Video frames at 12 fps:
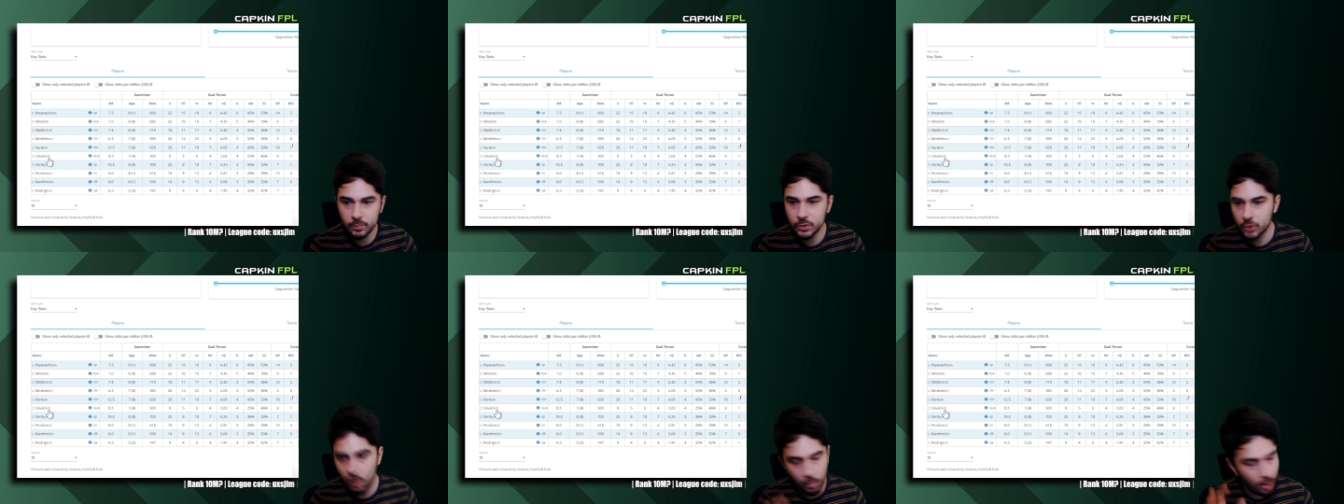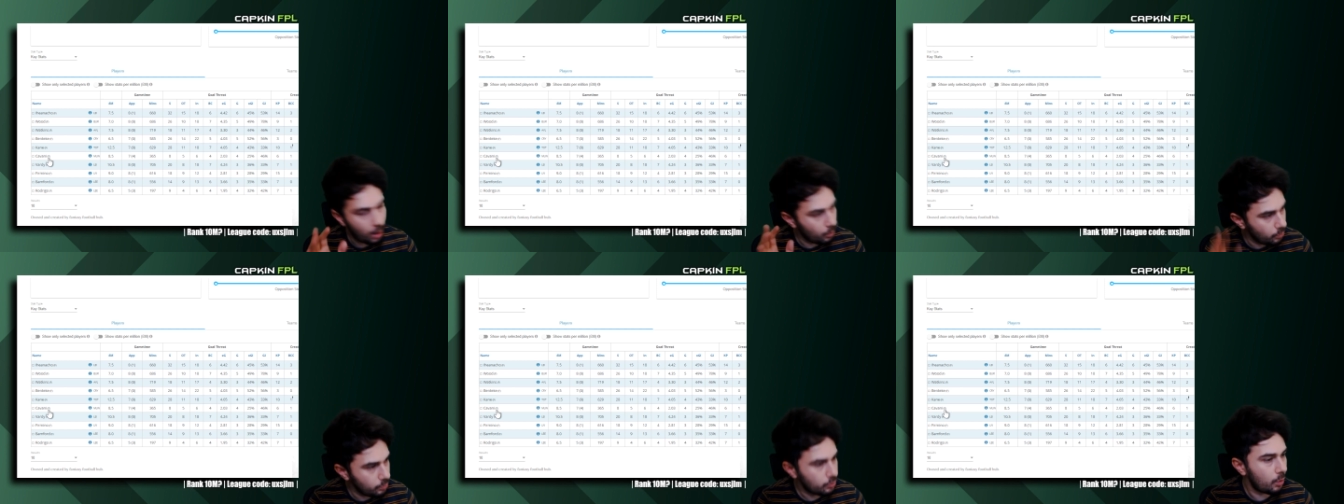So I
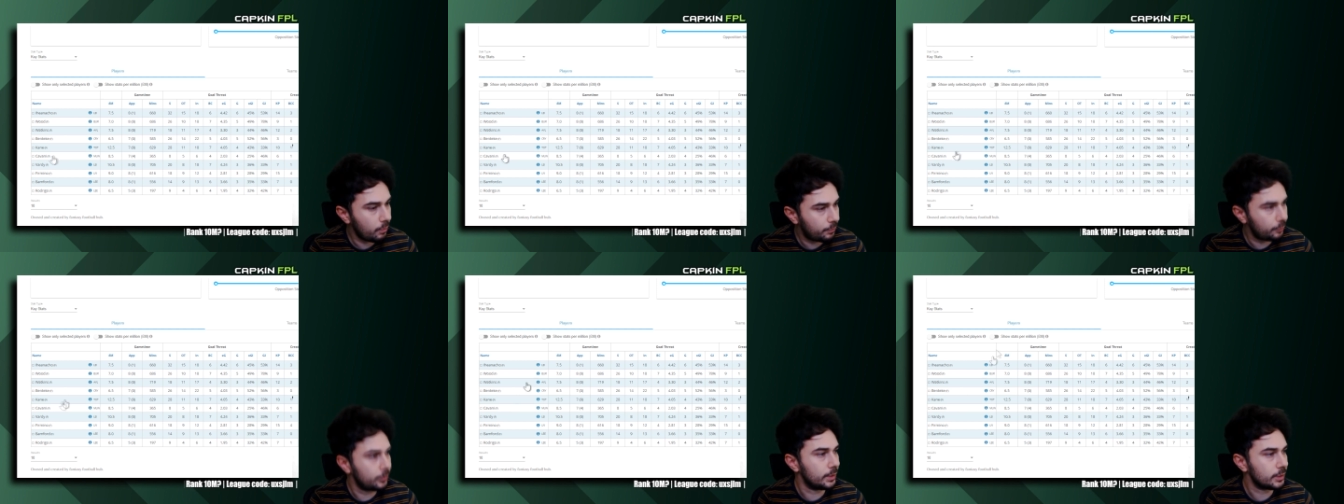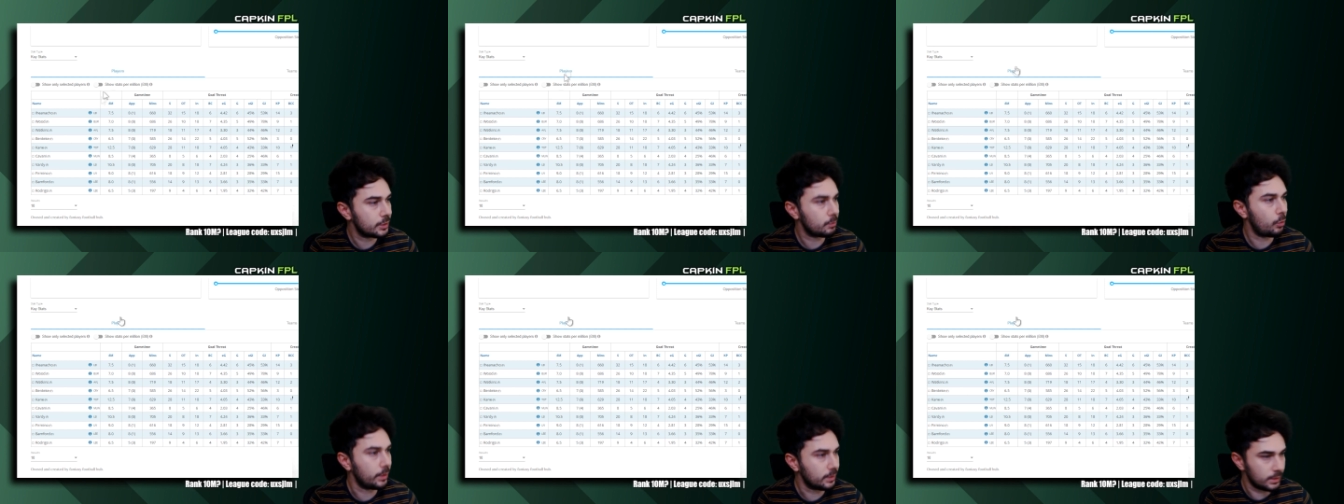will go through this
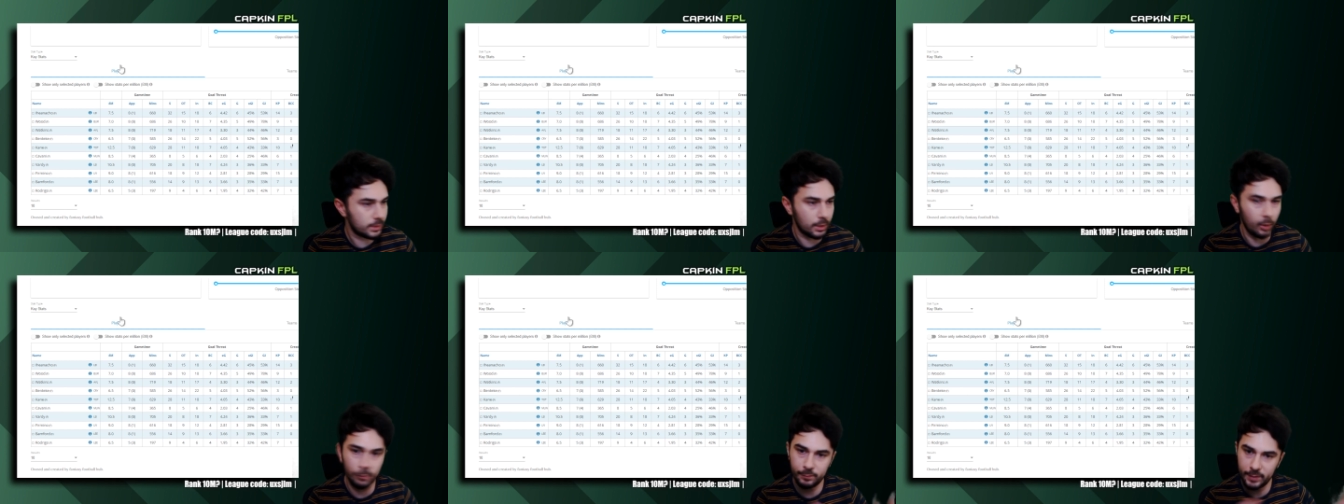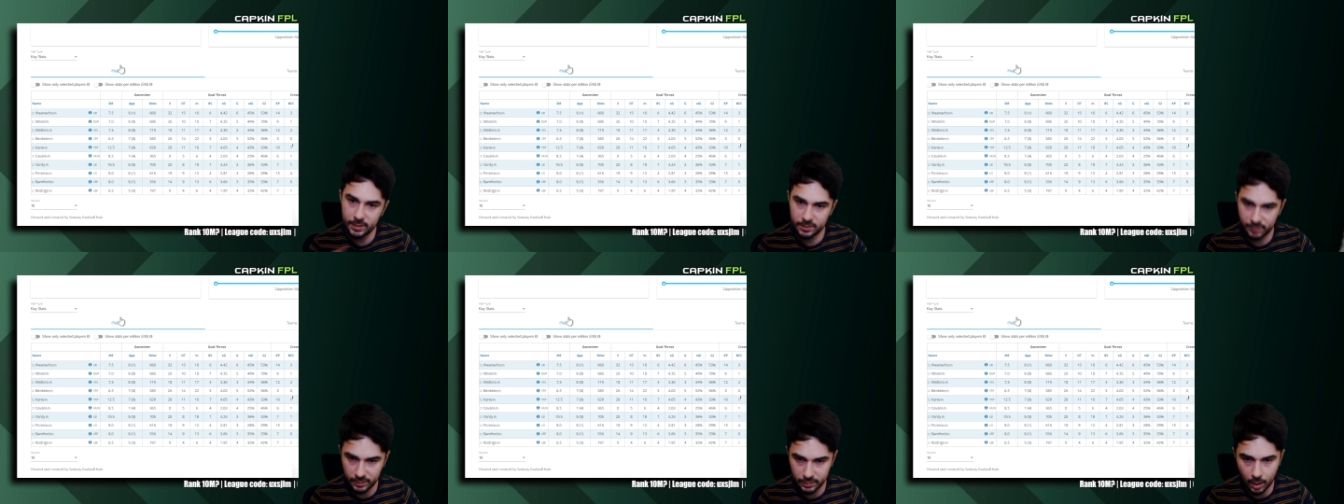more in detail, fix
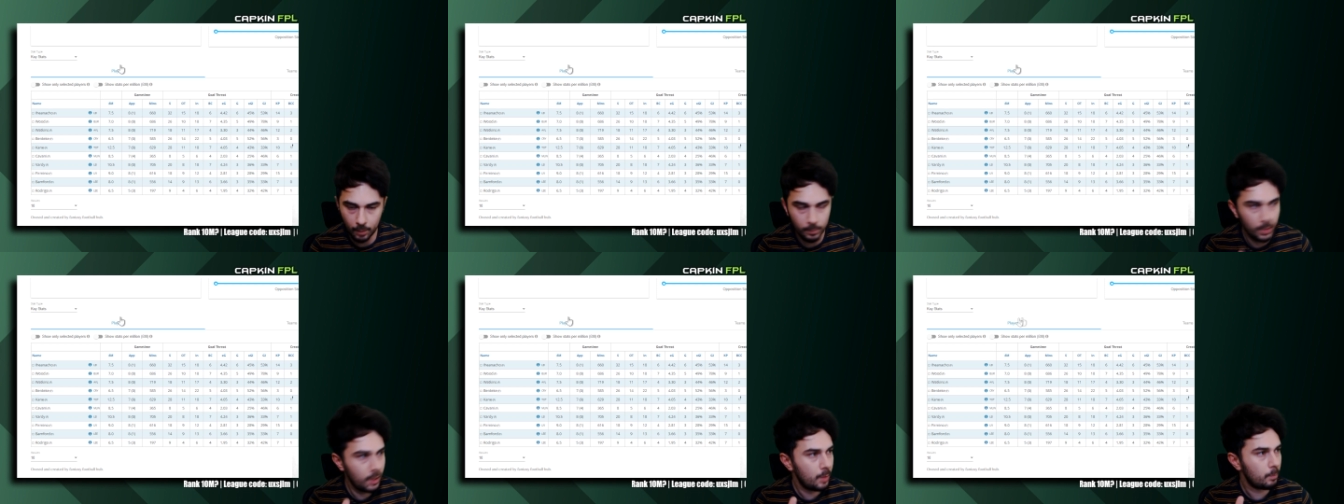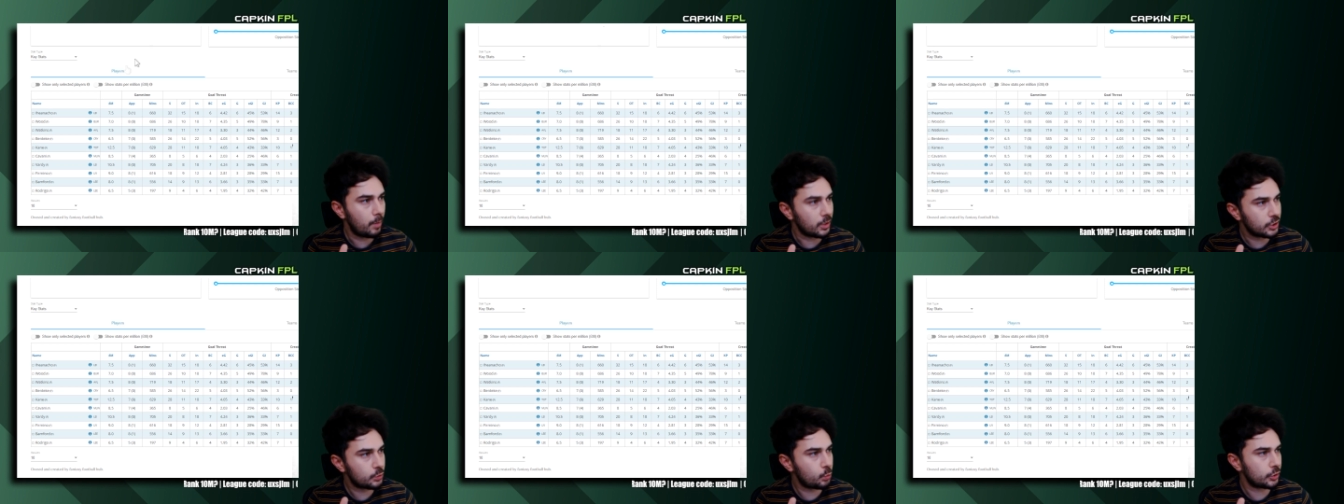things up. But I
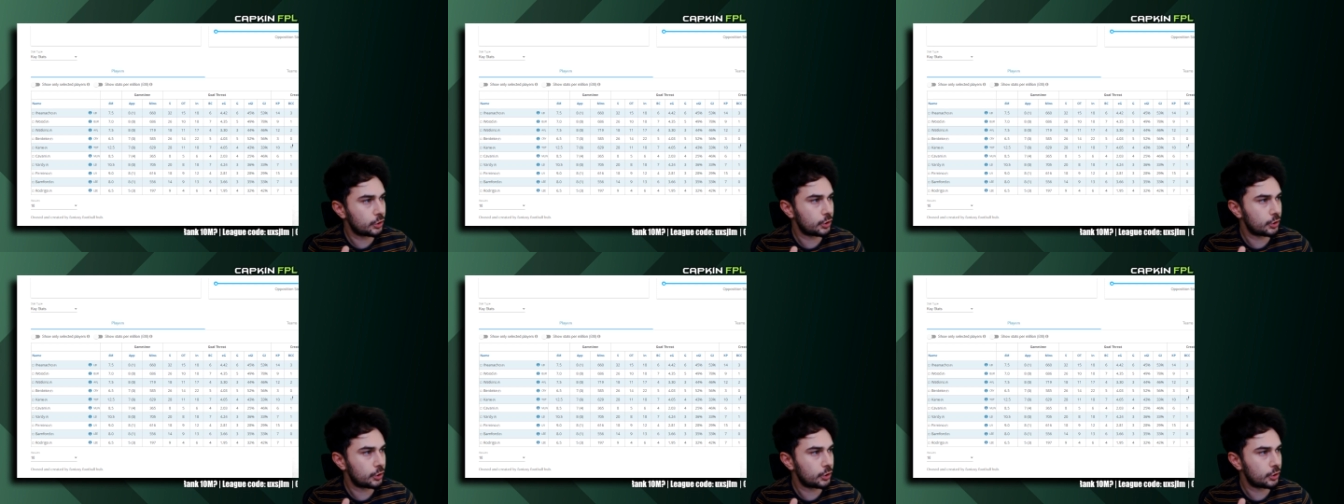just wanted